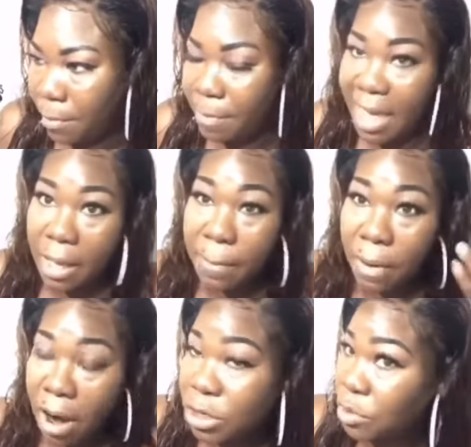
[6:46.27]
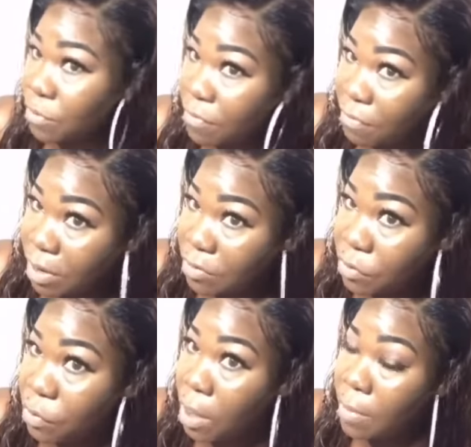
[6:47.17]
make a partial
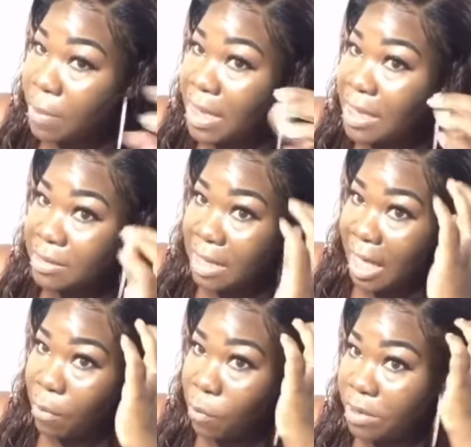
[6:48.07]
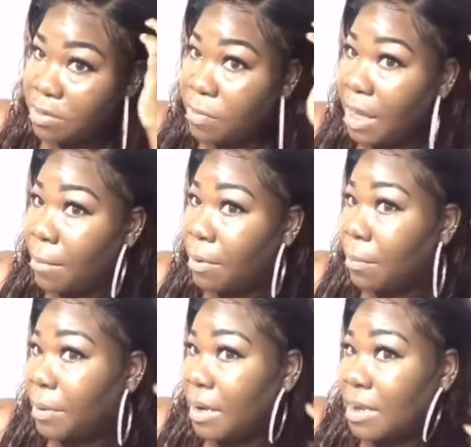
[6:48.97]
frontal because I want to be able to
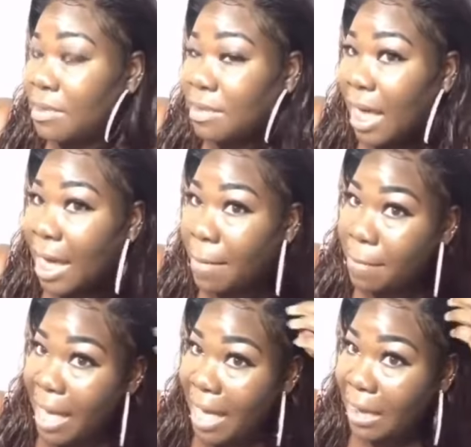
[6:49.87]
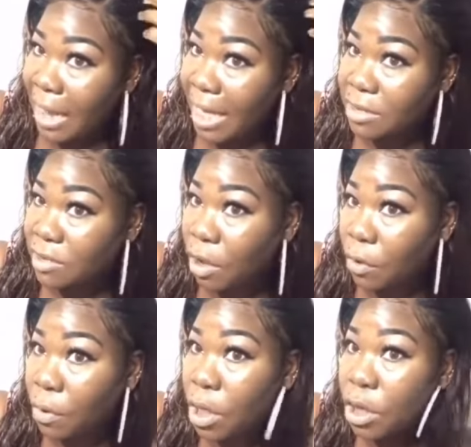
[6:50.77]
put this side back like
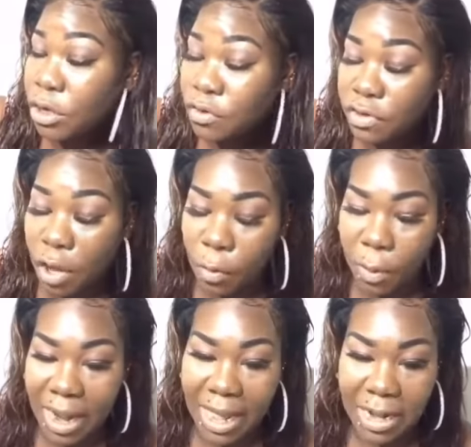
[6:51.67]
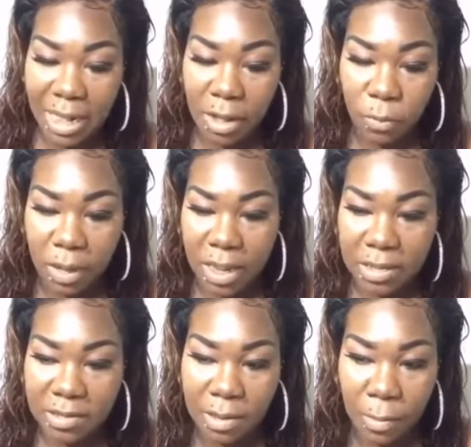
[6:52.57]
so. So what I did
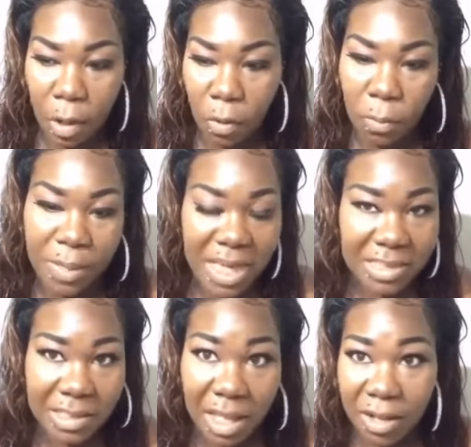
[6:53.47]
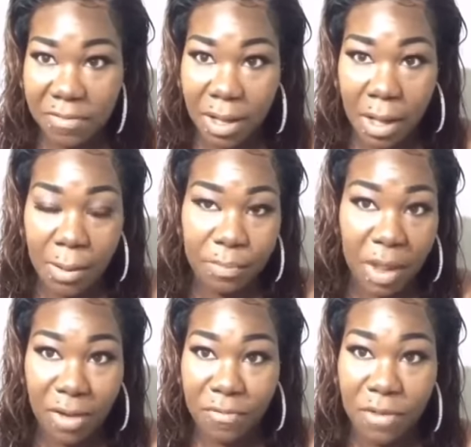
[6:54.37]
was some old piece of
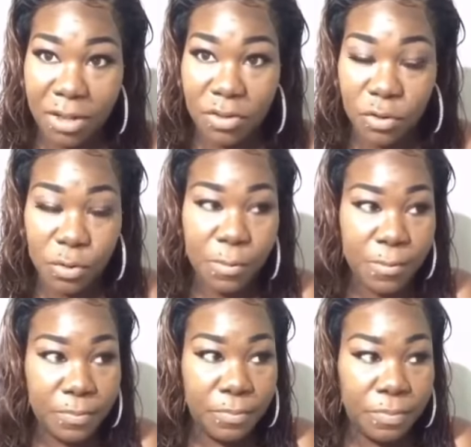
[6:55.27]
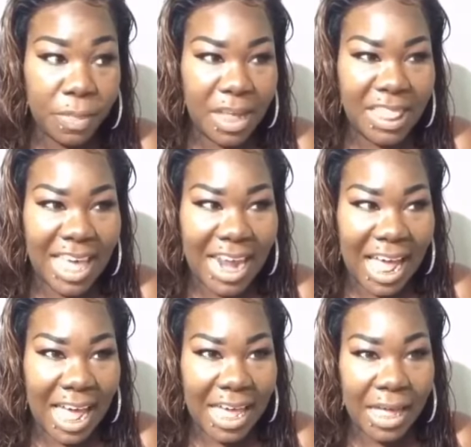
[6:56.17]
a frontal that
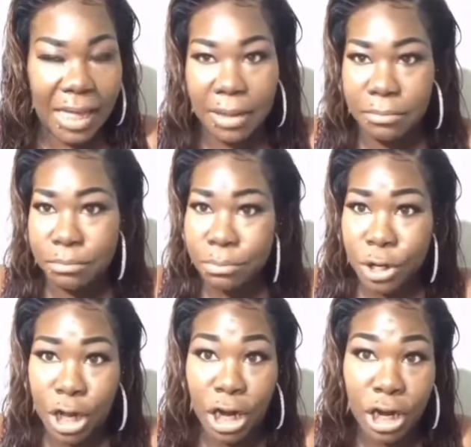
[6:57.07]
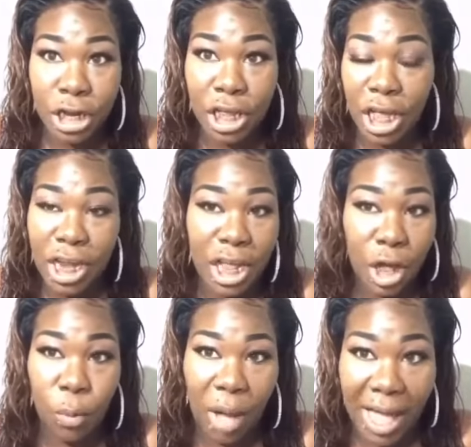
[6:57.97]
I cut
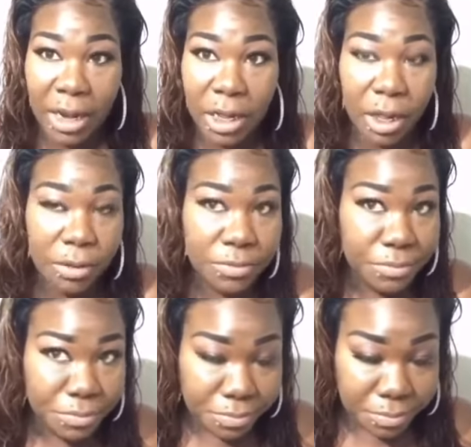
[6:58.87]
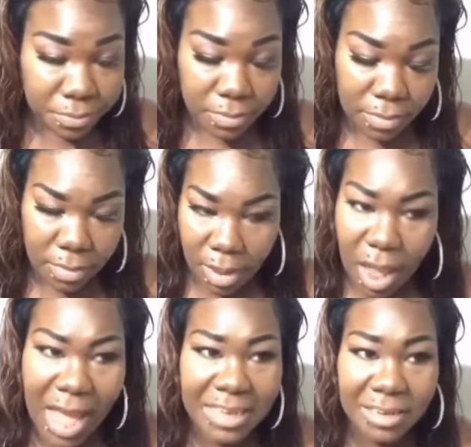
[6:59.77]
a while ago.
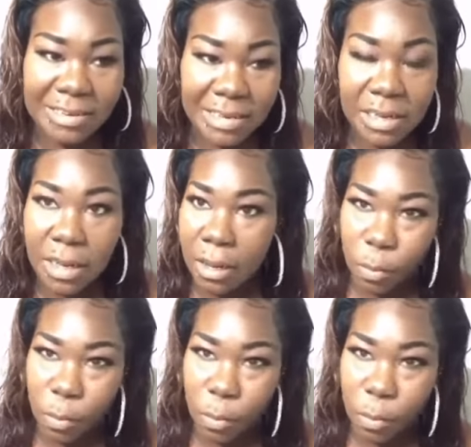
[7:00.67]
I just took